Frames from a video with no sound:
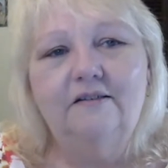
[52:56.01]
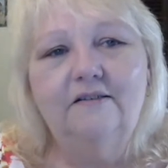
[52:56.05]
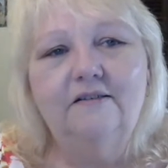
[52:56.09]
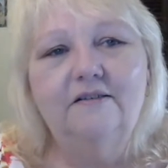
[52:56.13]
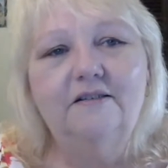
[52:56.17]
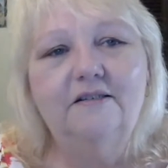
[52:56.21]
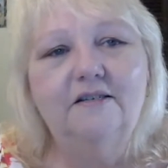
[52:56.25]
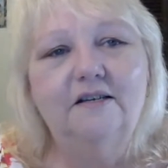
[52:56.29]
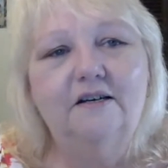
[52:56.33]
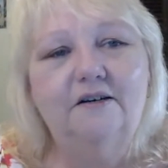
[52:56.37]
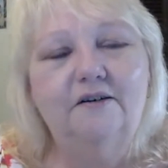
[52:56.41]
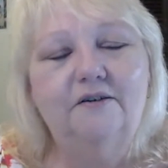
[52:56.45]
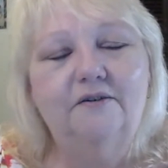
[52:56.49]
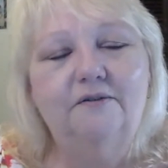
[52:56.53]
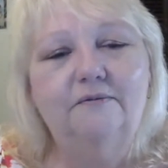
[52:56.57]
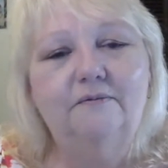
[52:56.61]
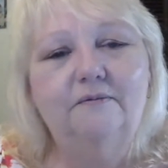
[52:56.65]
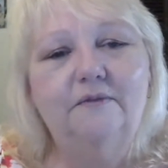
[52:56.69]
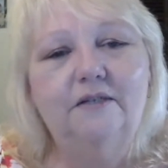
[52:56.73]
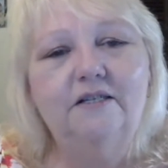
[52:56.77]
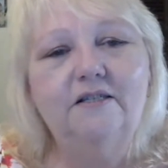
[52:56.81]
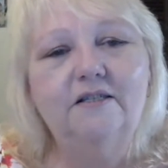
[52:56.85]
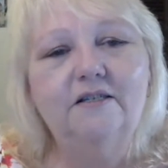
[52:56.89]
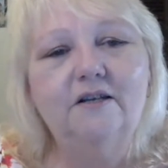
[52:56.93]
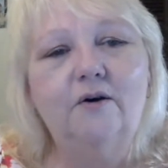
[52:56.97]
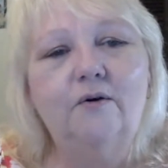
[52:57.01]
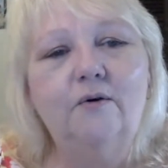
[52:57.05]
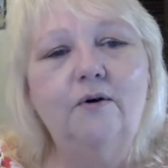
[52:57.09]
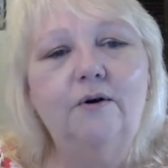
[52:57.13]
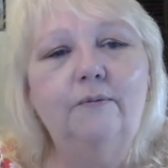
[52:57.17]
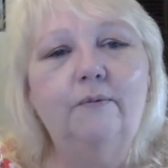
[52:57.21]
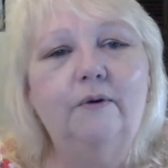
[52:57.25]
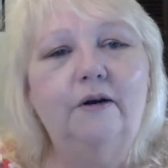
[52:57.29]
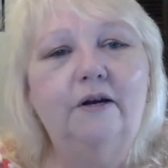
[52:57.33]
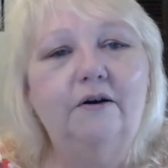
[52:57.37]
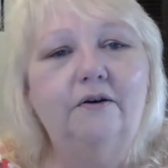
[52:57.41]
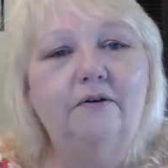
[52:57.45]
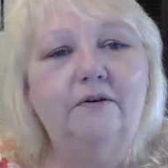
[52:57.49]
So it's
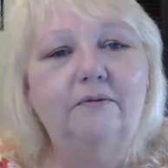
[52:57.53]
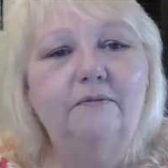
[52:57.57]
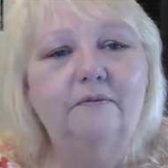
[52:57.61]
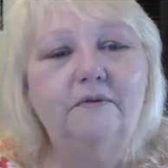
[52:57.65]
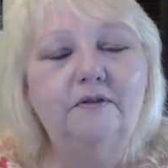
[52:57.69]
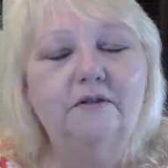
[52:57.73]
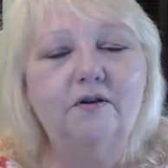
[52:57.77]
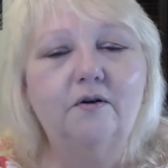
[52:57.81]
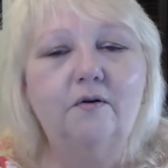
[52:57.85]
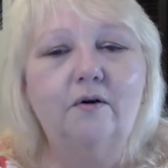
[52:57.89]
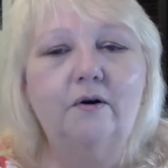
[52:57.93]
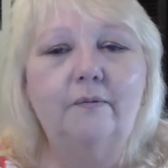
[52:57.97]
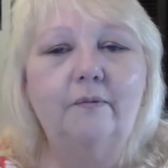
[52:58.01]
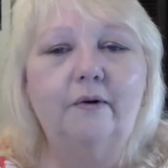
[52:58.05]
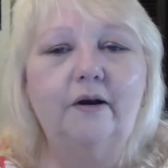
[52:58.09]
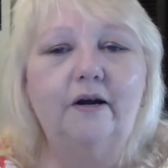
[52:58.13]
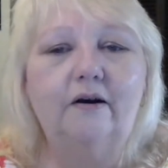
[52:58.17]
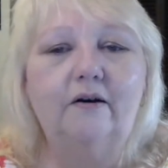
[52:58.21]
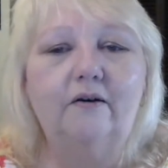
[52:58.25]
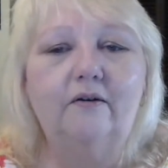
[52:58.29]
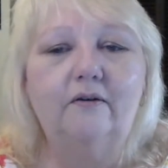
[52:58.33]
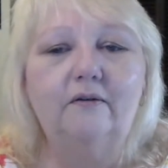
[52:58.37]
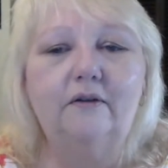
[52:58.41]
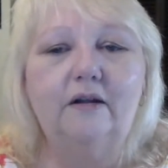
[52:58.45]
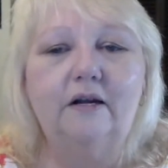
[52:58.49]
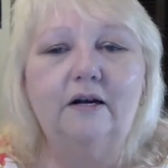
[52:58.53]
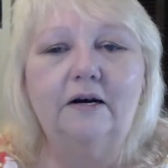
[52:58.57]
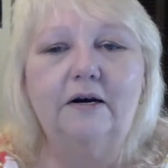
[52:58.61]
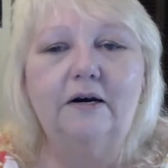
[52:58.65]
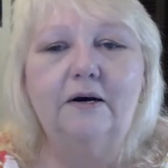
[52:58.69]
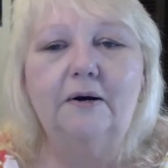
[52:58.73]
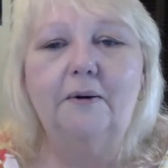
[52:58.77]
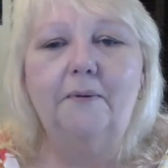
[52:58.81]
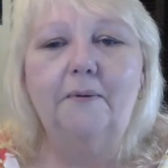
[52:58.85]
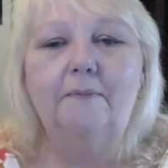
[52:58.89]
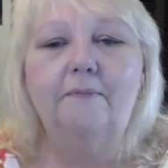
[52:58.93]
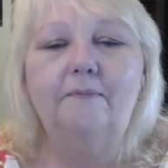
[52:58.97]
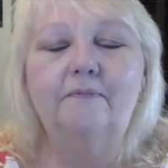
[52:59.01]
going well. It's going well.
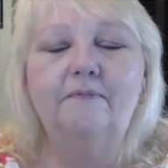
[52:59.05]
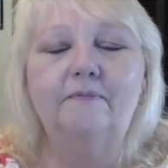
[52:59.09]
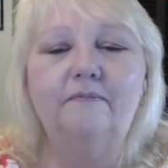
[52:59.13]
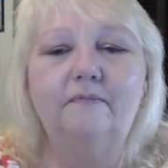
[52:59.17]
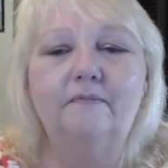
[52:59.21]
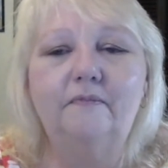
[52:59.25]
I